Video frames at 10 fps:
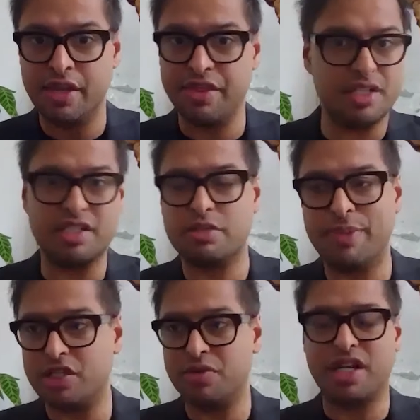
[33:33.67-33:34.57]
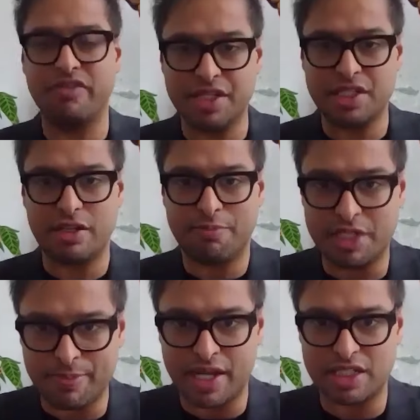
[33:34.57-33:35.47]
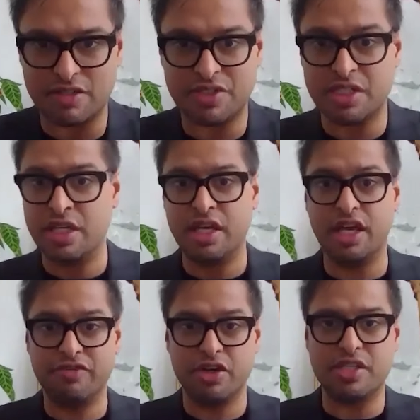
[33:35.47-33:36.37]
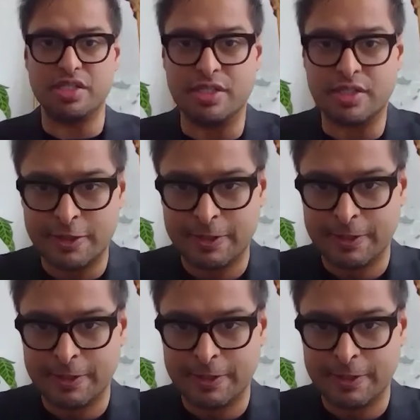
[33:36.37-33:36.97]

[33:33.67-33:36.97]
that doesn't speak to a diversity of perspectives and voices?